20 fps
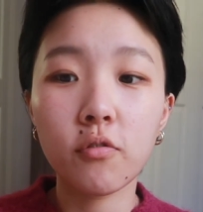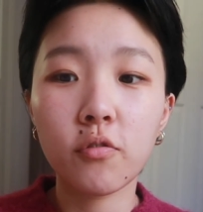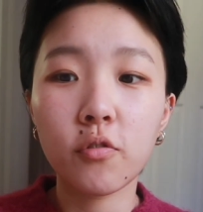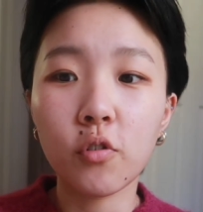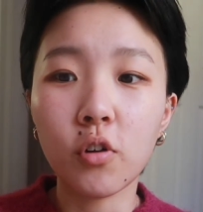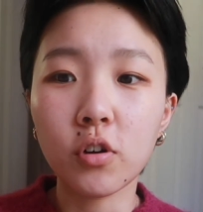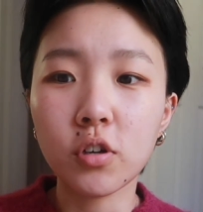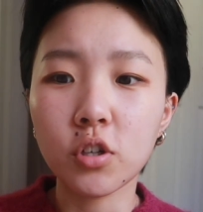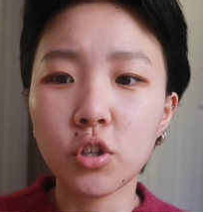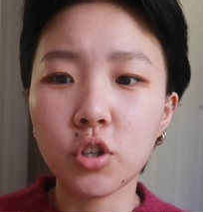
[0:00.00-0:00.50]

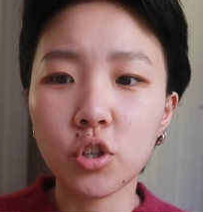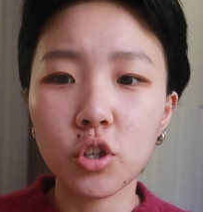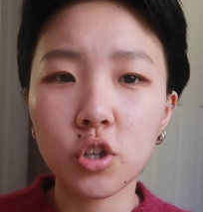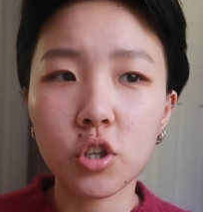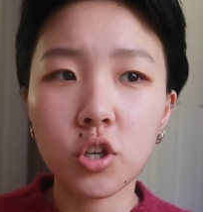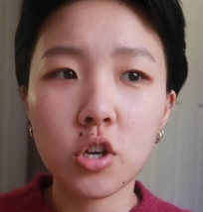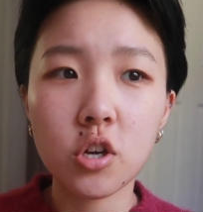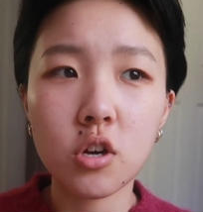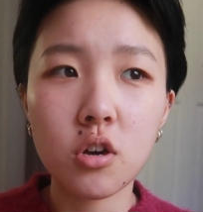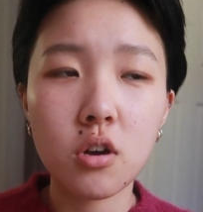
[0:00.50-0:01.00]
for a
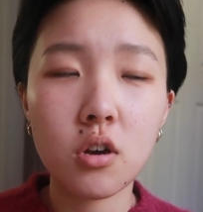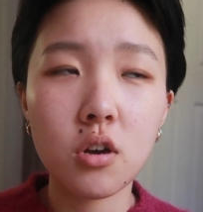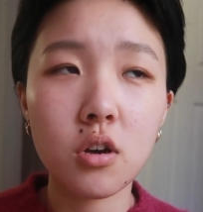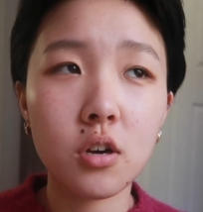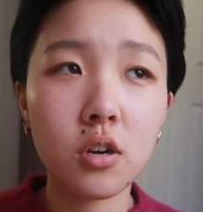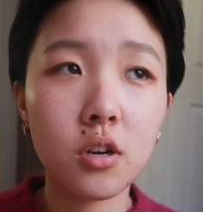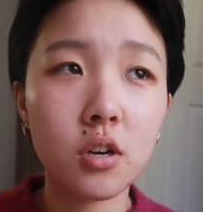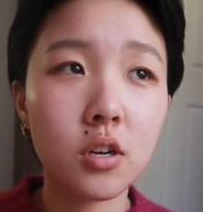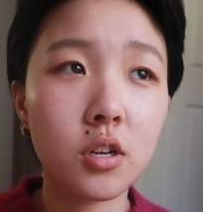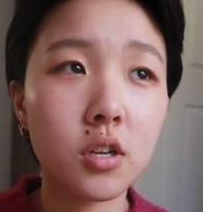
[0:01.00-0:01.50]

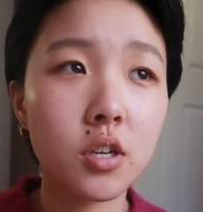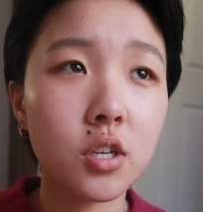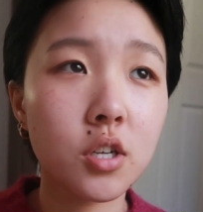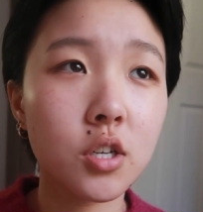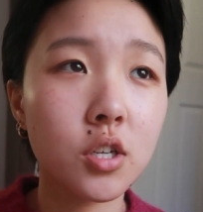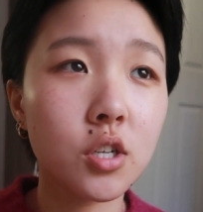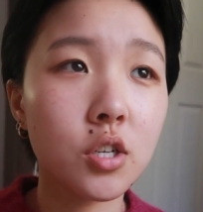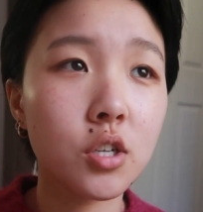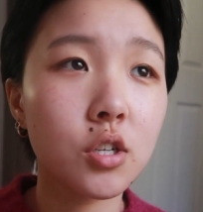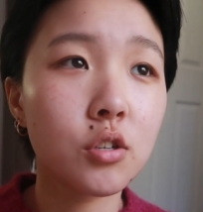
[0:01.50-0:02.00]

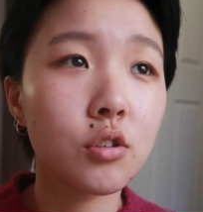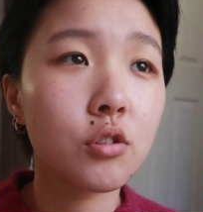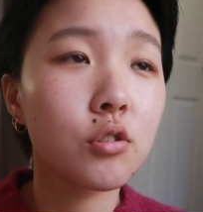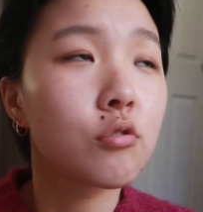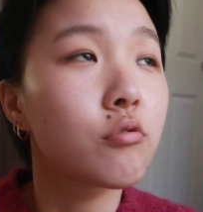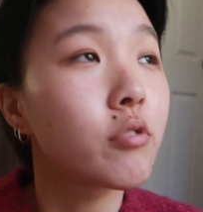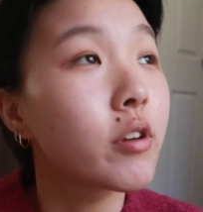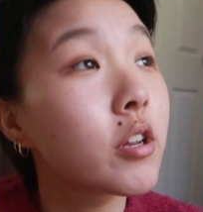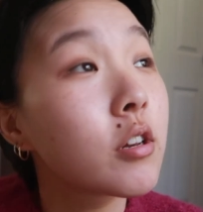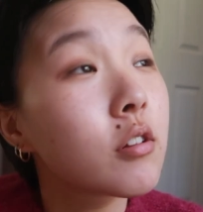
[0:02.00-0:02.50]
good
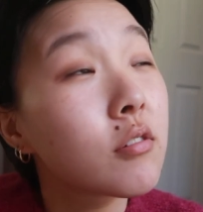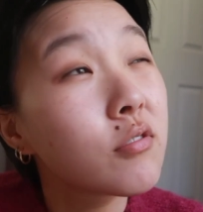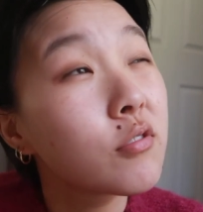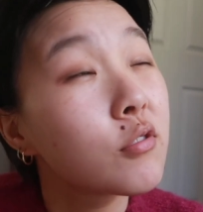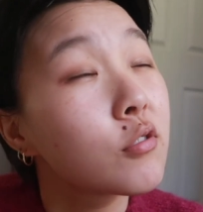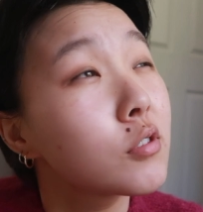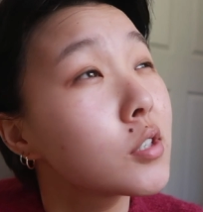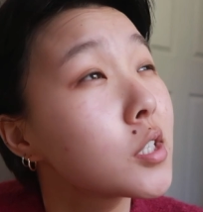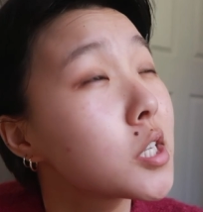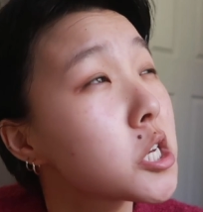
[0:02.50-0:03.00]
3 to
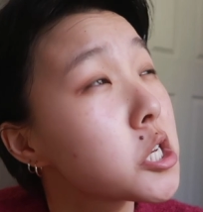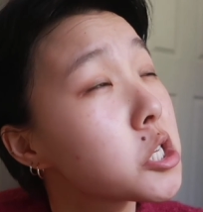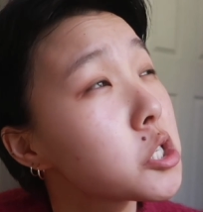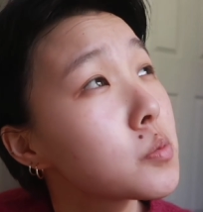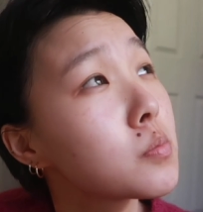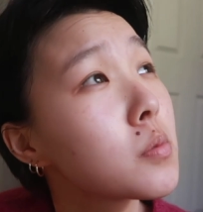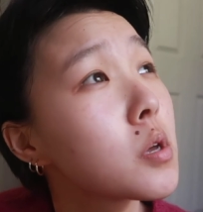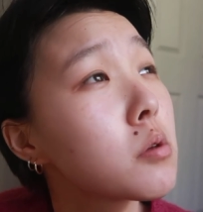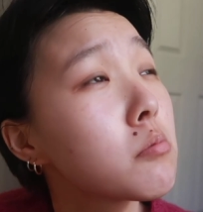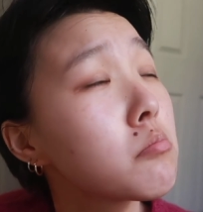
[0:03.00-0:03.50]
4 days
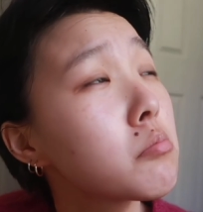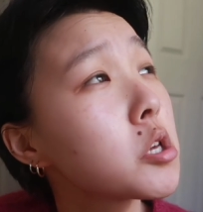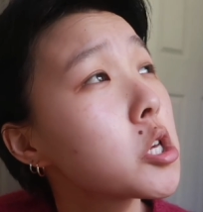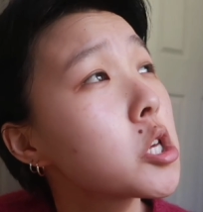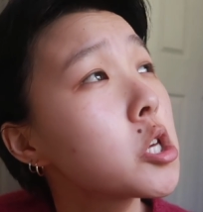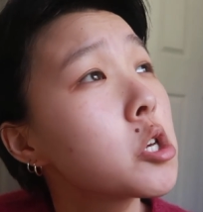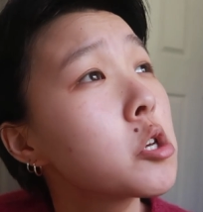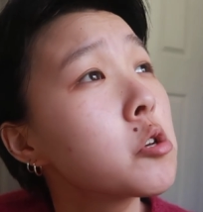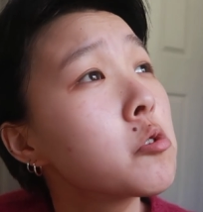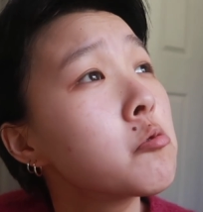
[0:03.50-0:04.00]

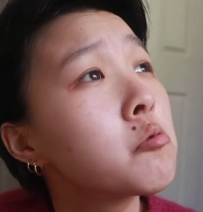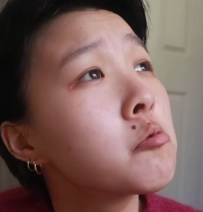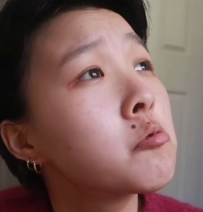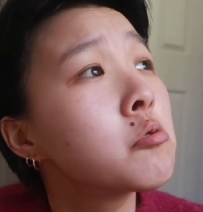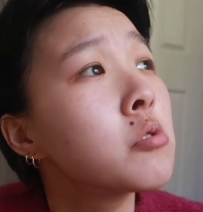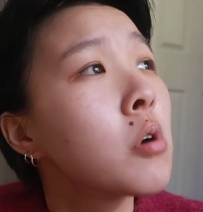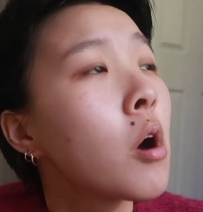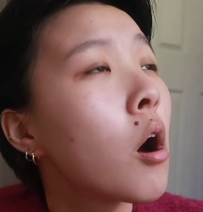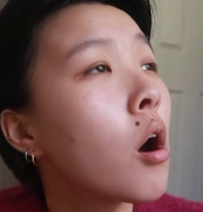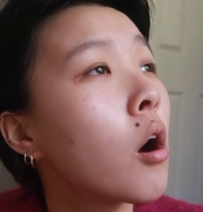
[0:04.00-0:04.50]
maybe.
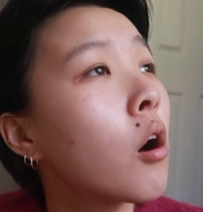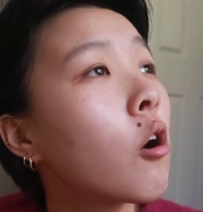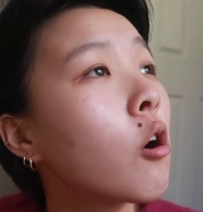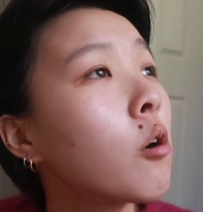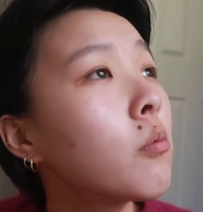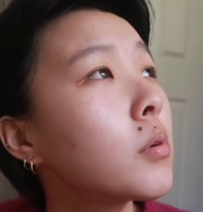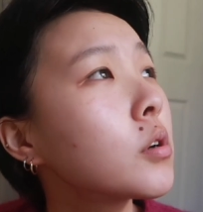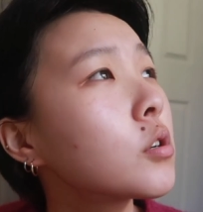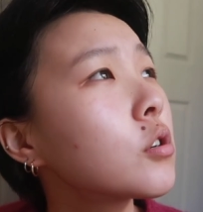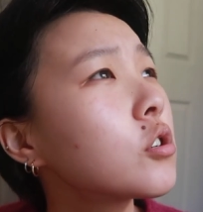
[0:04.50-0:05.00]
Oh
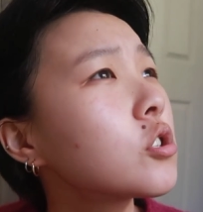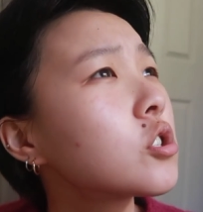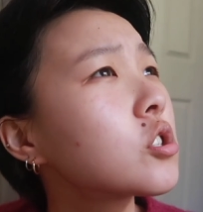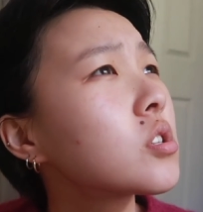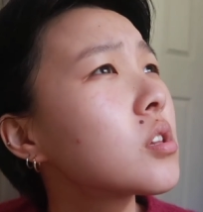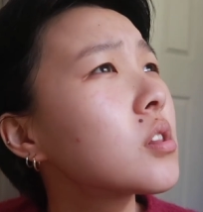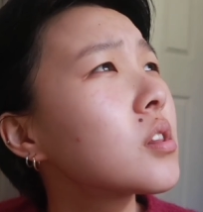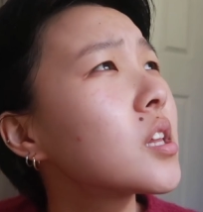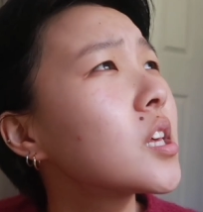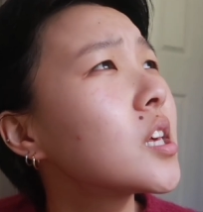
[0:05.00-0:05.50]
my gosh,
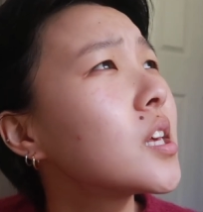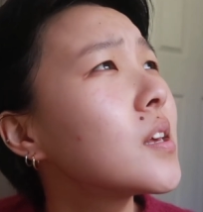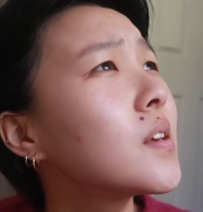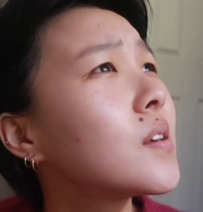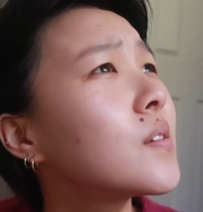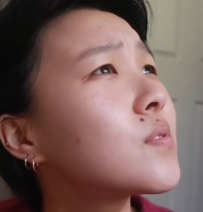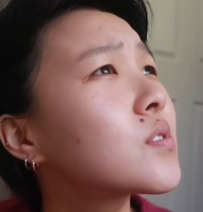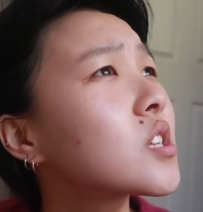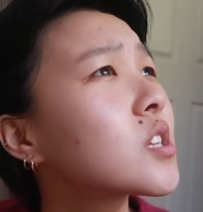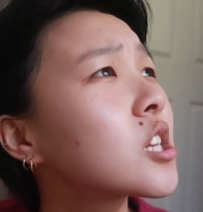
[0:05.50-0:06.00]
the
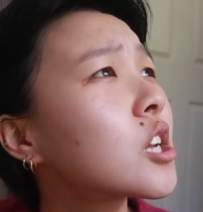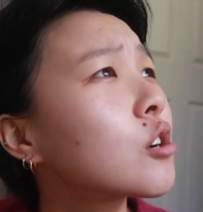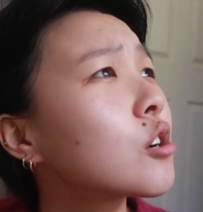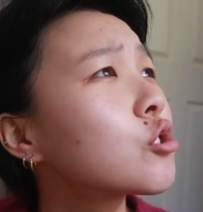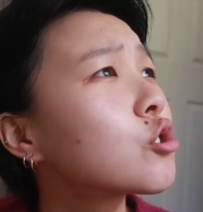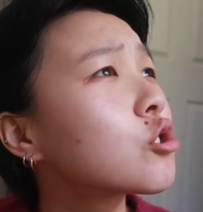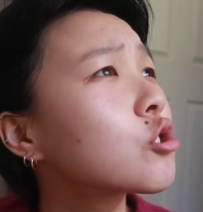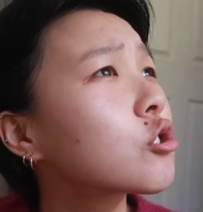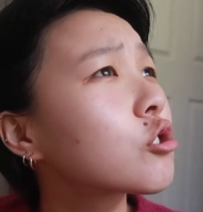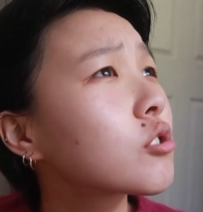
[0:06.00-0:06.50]
leaves in our
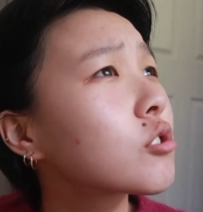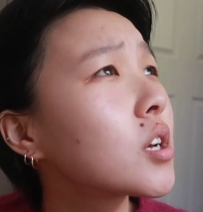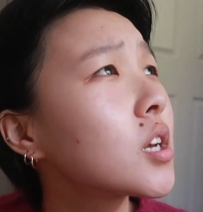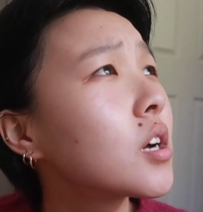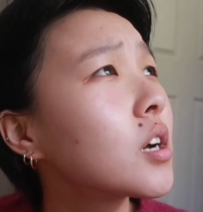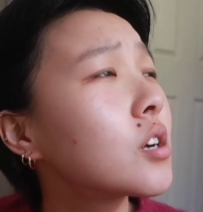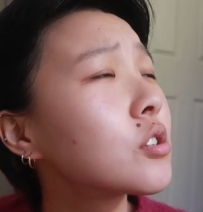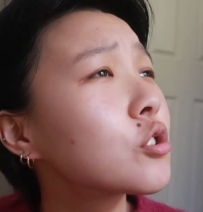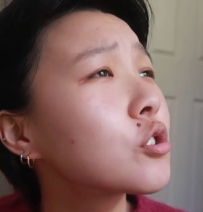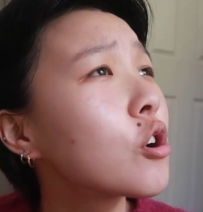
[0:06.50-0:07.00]
tree
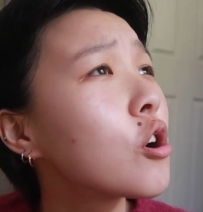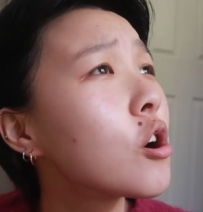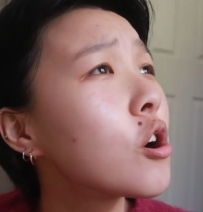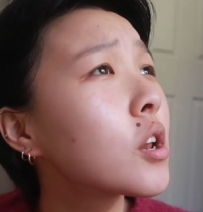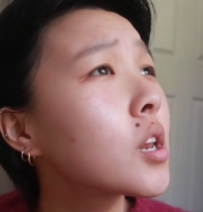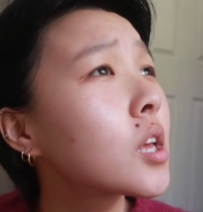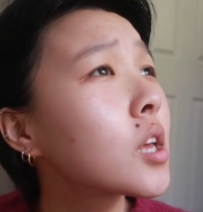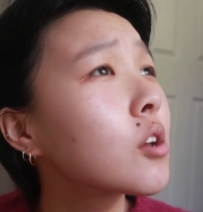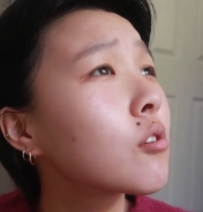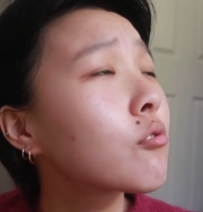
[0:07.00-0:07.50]
are
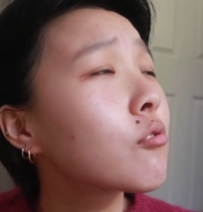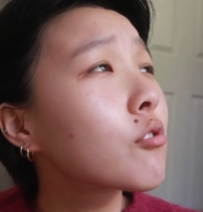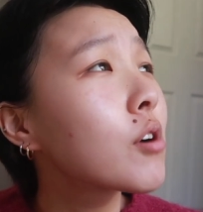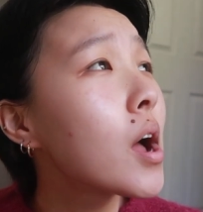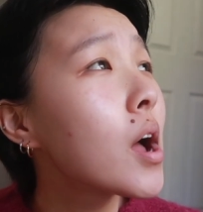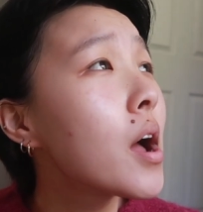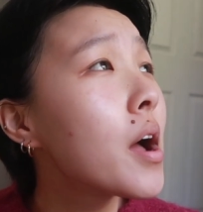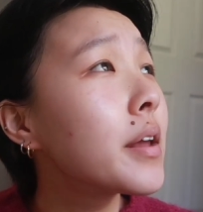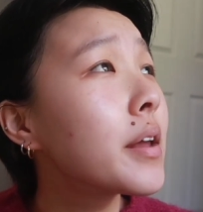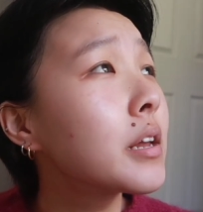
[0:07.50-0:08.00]
turning
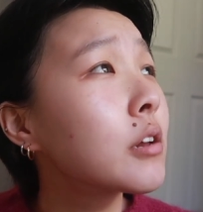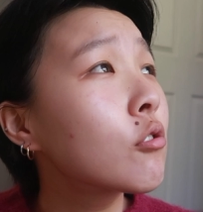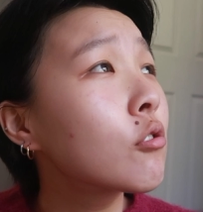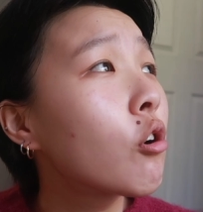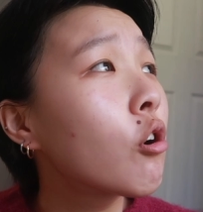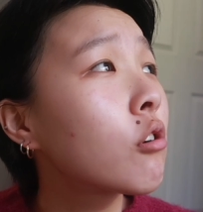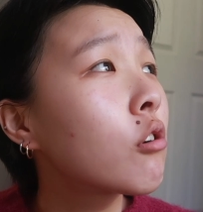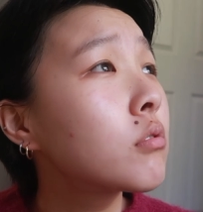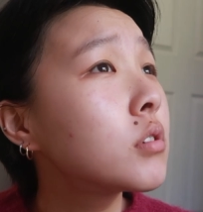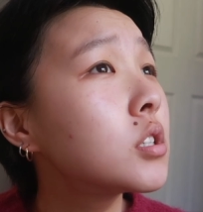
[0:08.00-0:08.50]
red and
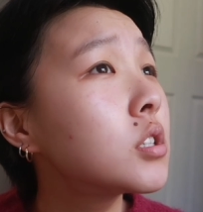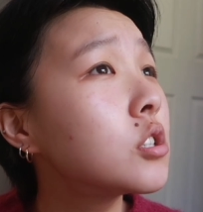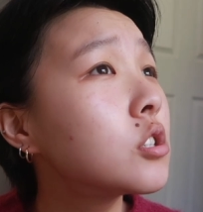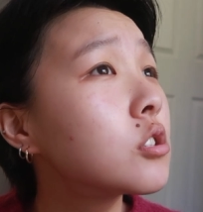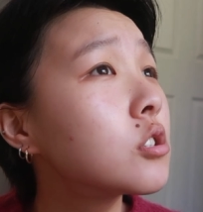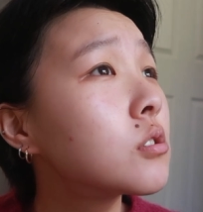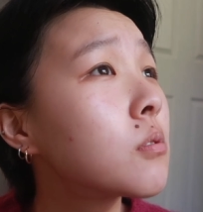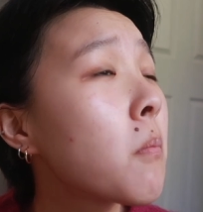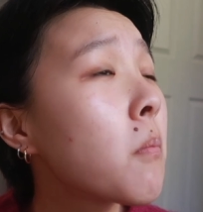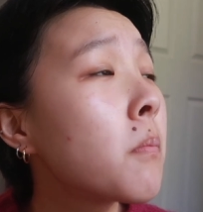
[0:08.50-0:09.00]
orange.